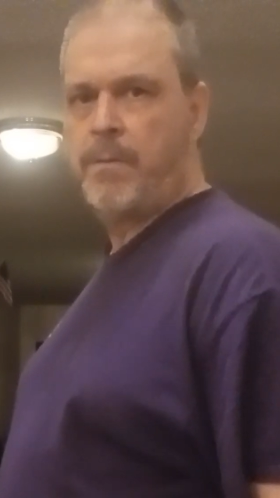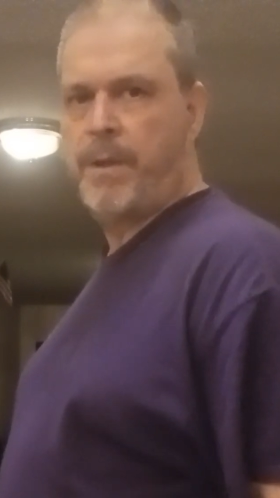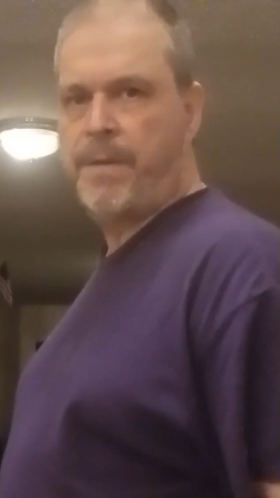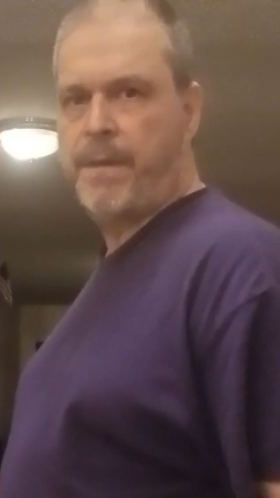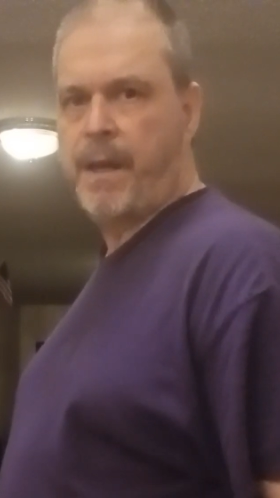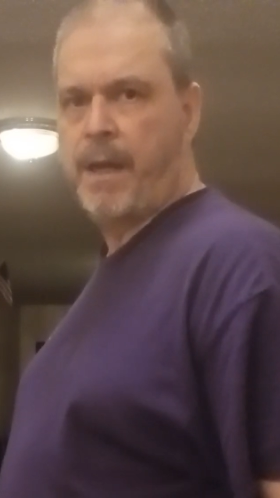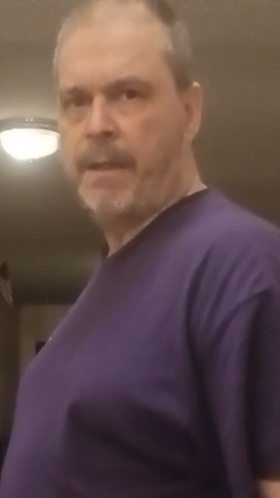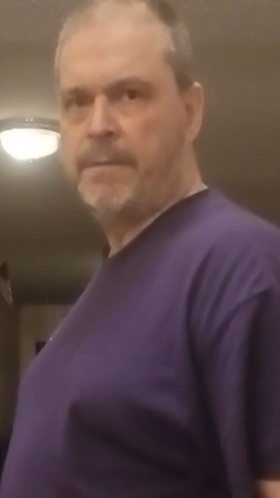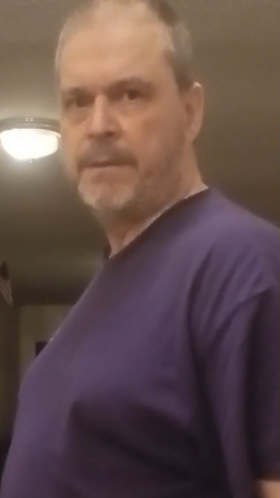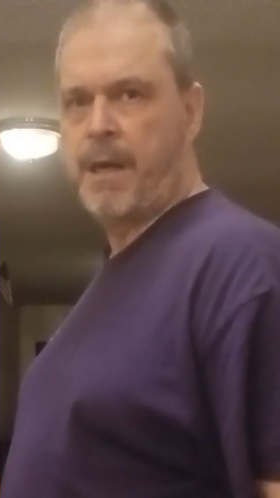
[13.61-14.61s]
with the
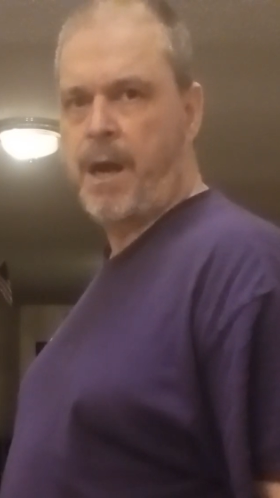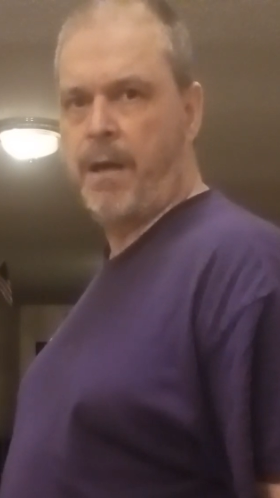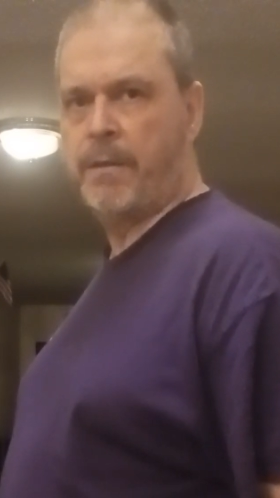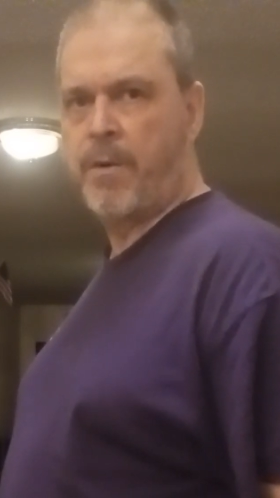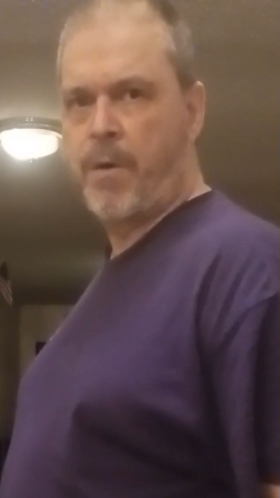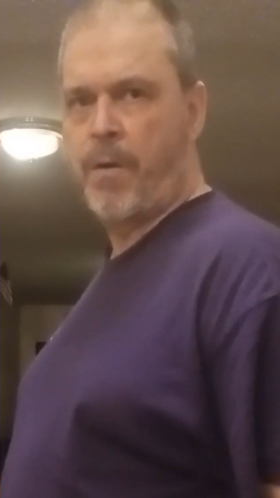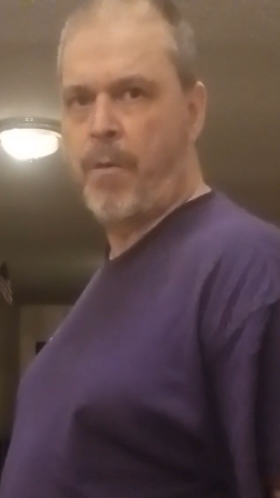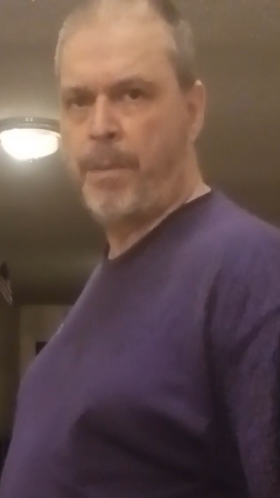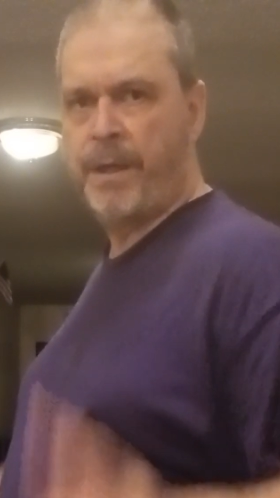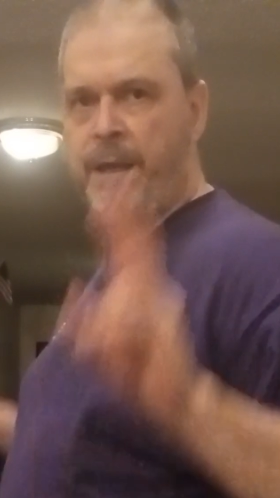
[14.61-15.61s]
hardcore
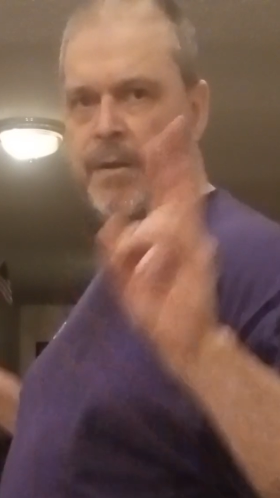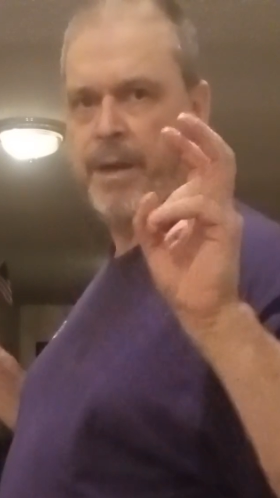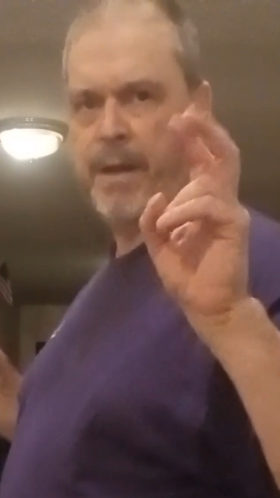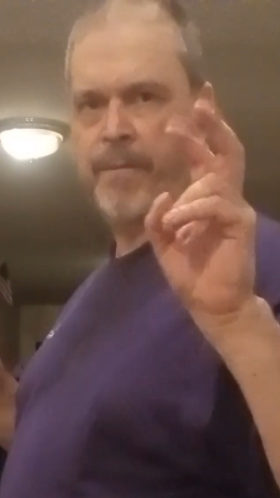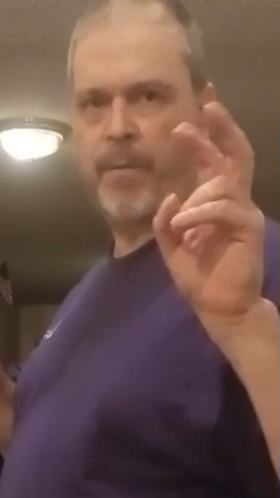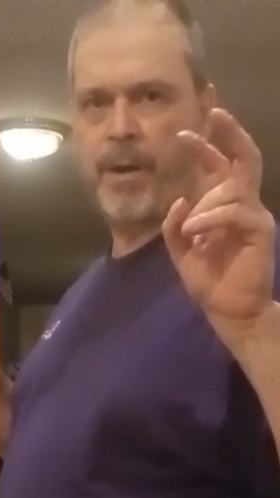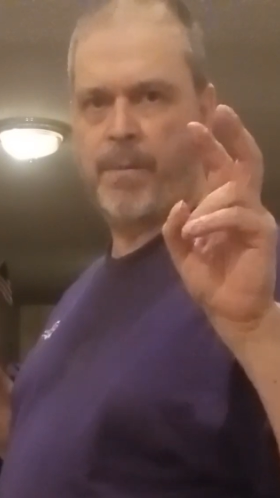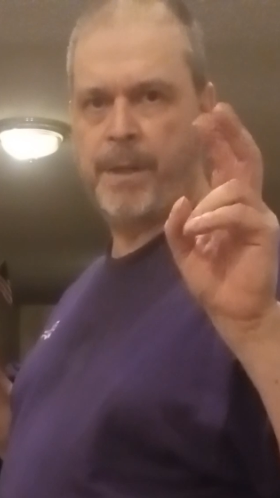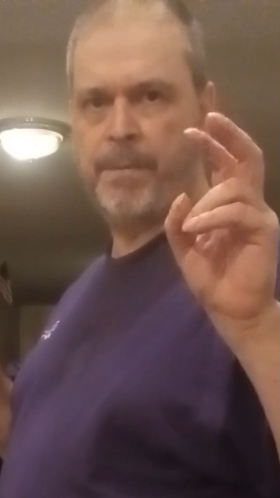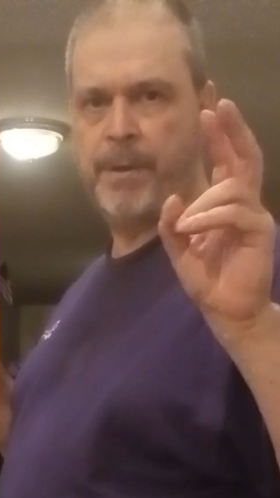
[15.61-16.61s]
open carry everywhere
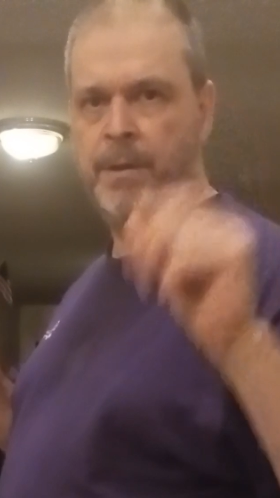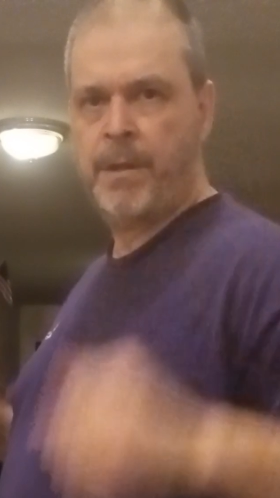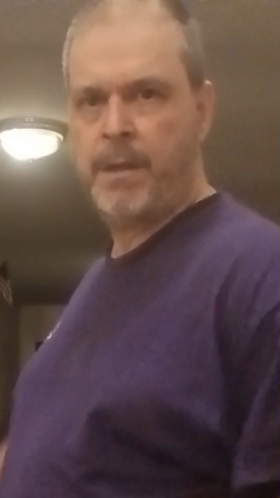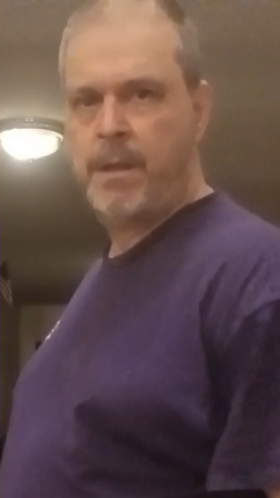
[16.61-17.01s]
people.